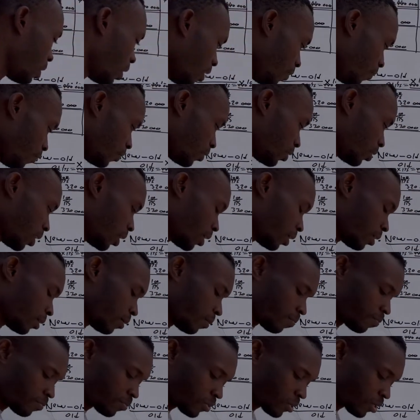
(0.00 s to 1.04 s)
if you check,
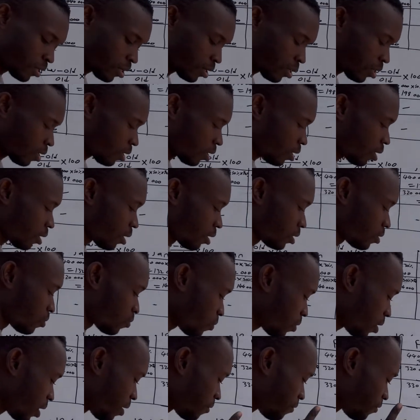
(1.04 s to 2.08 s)

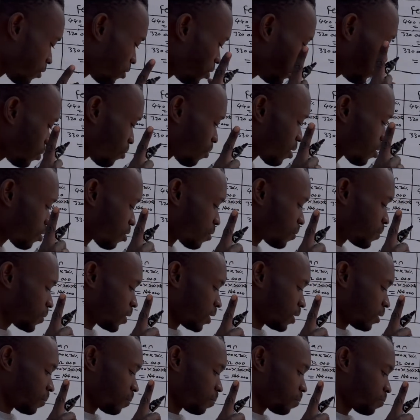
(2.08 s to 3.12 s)
we have only one
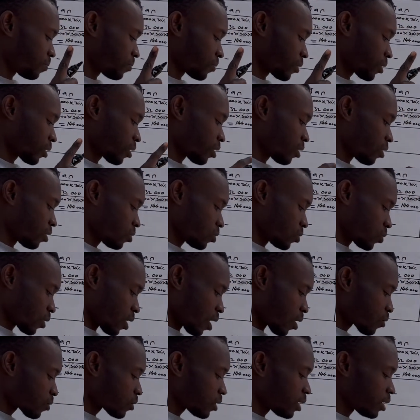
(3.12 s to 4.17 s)
option to
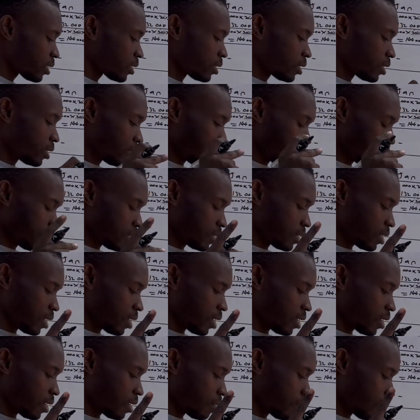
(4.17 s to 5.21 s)
calculate this
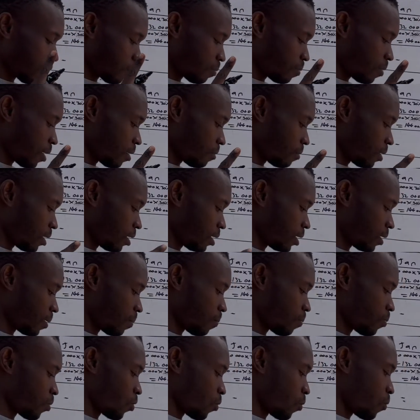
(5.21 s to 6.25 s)
repayment.
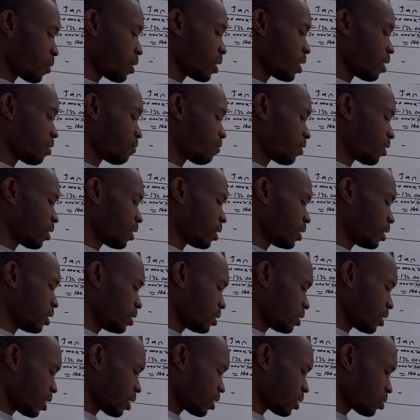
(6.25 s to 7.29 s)
We have an
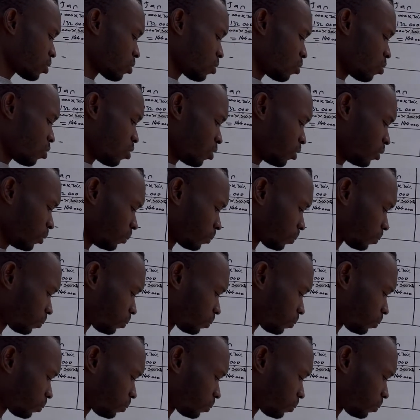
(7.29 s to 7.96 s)
interest on loan.